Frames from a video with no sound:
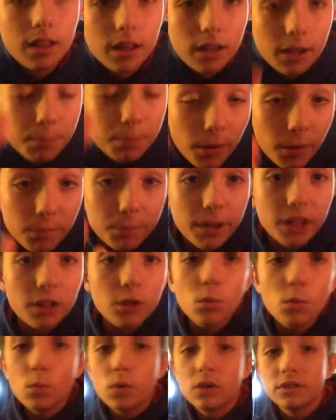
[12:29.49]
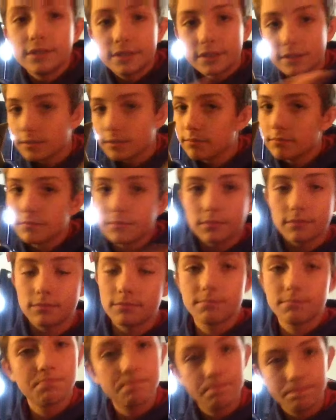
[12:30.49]
like Barbella was
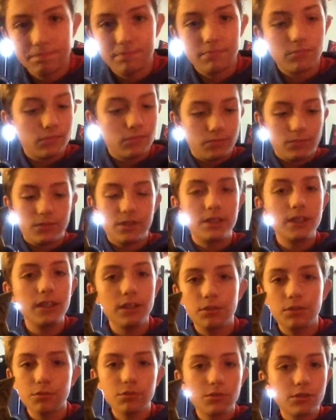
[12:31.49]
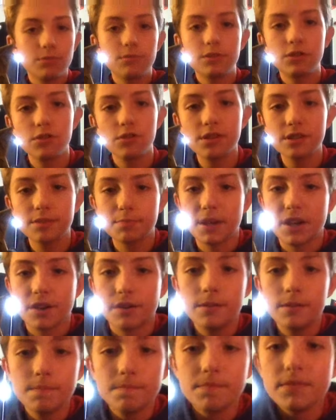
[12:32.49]
see through; she was
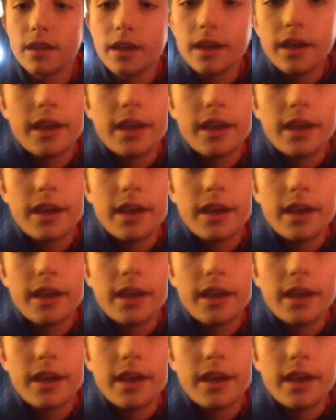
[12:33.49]
transparent,